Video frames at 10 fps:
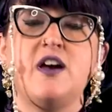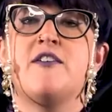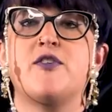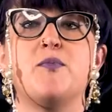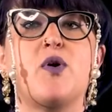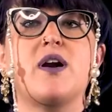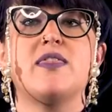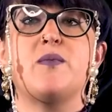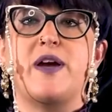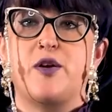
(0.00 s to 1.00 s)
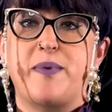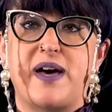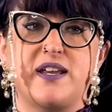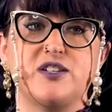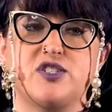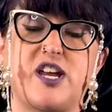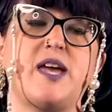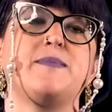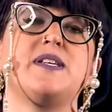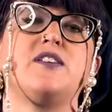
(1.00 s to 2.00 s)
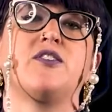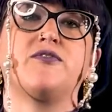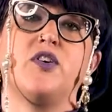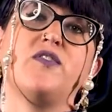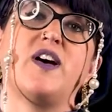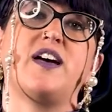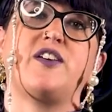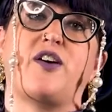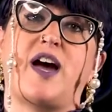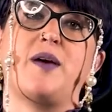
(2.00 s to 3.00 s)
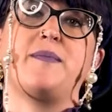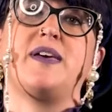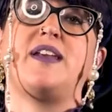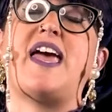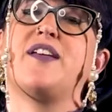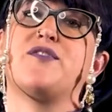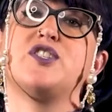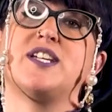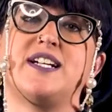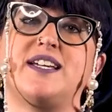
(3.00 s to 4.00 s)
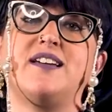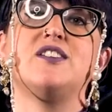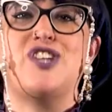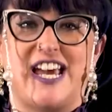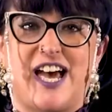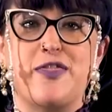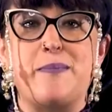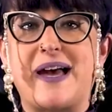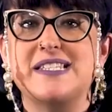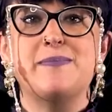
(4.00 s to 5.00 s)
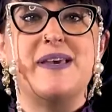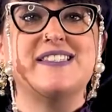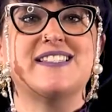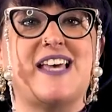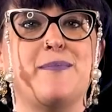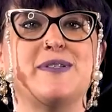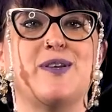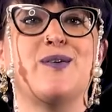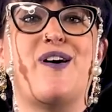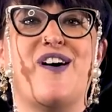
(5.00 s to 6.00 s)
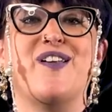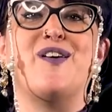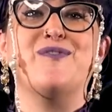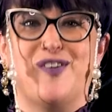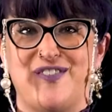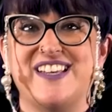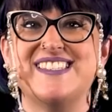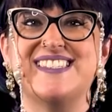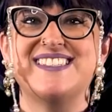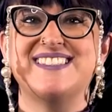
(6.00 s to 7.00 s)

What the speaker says: For more on the way your body is shaped, your vulva, your hymen, and virginity, check out the Back to Basics episode on vulvas.